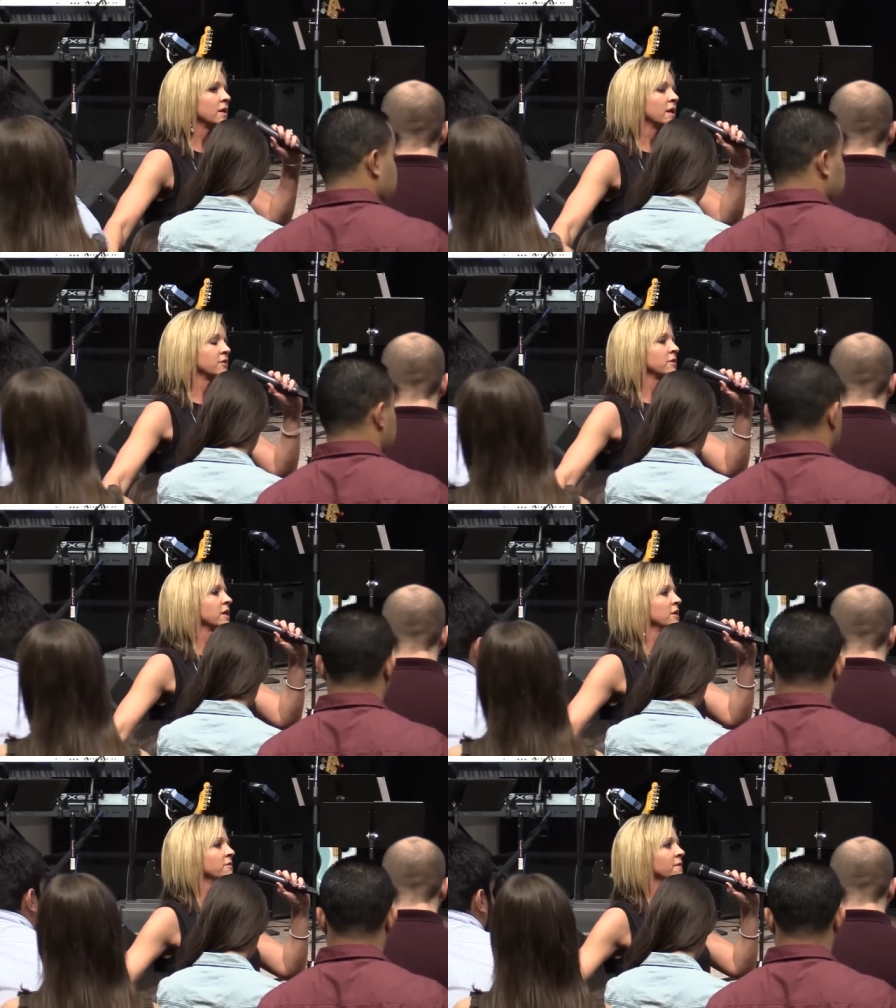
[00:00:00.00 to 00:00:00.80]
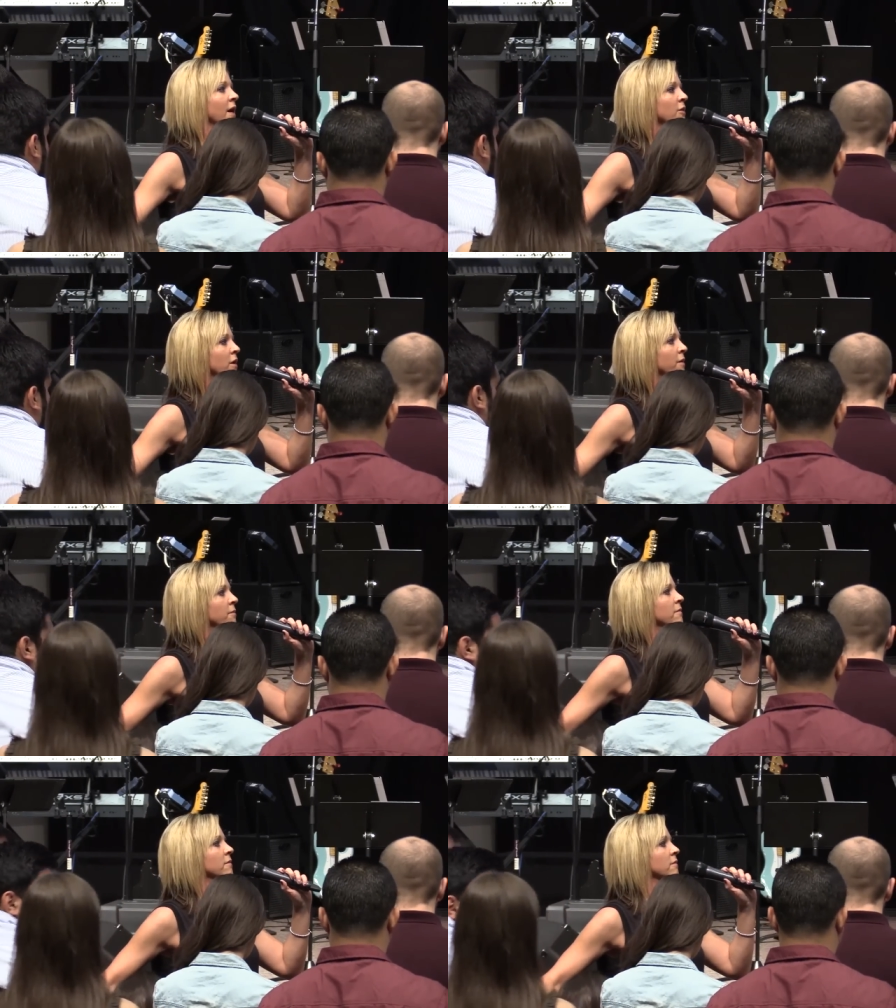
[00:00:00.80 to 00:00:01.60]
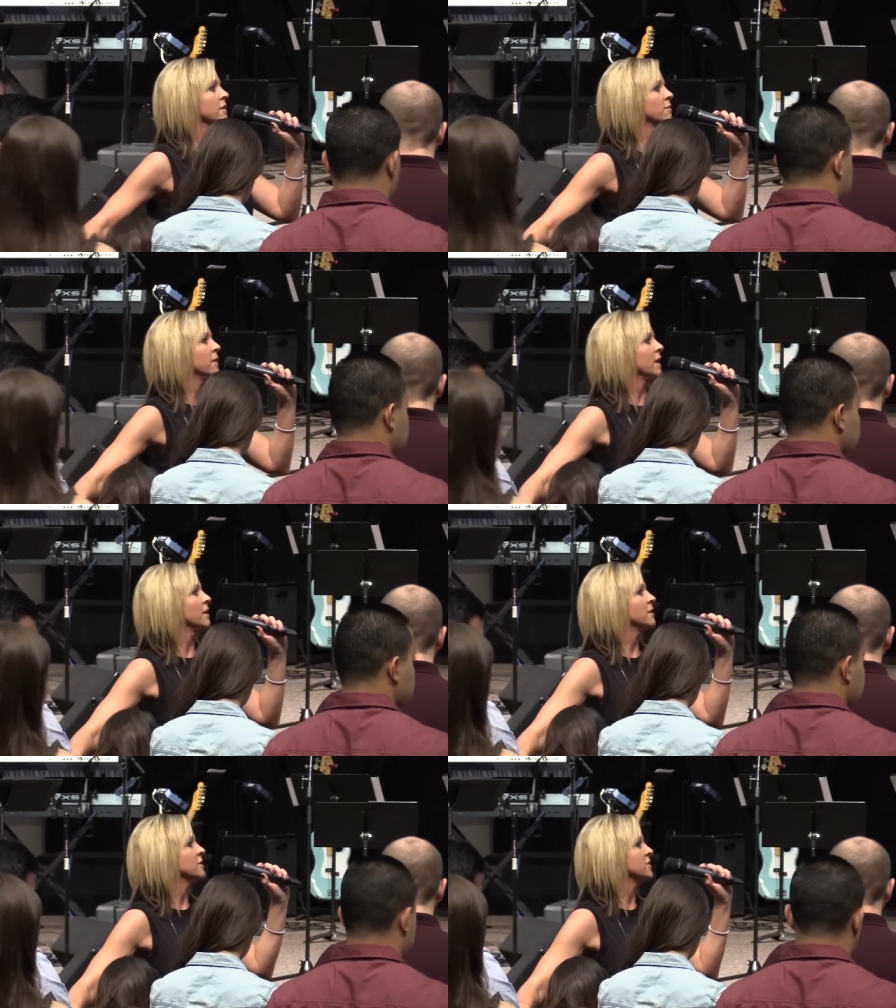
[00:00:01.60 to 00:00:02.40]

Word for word: Catherine, can you follow up with me?